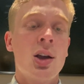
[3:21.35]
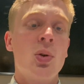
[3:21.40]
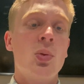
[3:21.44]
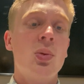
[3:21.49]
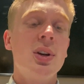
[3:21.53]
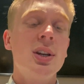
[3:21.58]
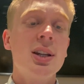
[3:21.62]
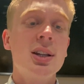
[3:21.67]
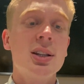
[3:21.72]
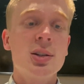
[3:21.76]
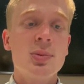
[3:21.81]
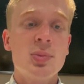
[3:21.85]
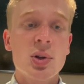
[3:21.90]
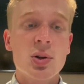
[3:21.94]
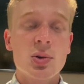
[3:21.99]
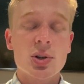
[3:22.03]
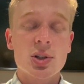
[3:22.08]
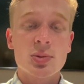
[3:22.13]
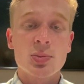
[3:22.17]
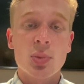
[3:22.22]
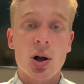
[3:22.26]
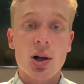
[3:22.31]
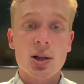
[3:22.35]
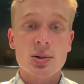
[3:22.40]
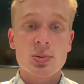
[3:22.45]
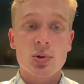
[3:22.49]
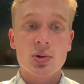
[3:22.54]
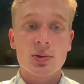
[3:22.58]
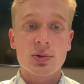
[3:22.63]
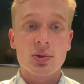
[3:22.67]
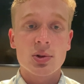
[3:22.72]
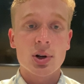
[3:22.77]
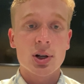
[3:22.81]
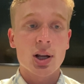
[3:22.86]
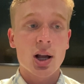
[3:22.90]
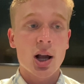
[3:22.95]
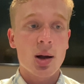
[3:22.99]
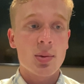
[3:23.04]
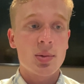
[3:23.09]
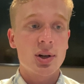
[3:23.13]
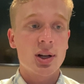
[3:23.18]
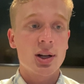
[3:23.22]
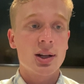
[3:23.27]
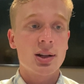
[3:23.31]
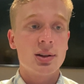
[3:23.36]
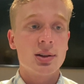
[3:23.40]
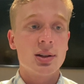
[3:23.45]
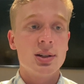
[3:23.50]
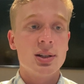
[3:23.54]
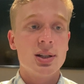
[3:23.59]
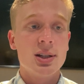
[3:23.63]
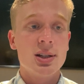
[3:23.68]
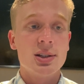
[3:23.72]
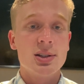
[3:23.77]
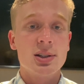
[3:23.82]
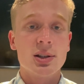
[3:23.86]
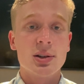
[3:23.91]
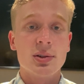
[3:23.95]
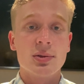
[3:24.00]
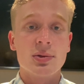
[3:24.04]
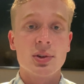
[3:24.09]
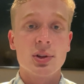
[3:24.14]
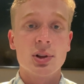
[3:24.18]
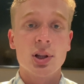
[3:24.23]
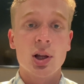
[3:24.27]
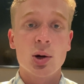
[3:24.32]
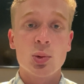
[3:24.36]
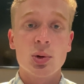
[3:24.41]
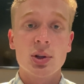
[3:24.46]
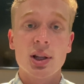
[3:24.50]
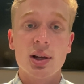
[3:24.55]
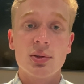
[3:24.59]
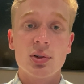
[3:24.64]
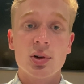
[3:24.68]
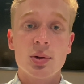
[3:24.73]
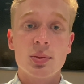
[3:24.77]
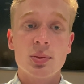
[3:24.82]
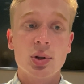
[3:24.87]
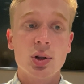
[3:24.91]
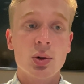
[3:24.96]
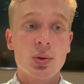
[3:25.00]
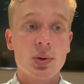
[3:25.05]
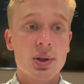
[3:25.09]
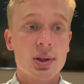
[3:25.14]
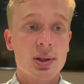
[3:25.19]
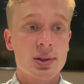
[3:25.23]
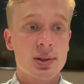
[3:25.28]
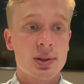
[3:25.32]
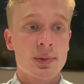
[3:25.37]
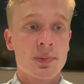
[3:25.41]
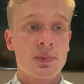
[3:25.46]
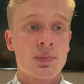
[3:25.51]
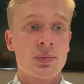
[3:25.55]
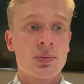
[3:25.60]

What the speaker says: we need to be responsible for accommodating the needs of lower-level employees.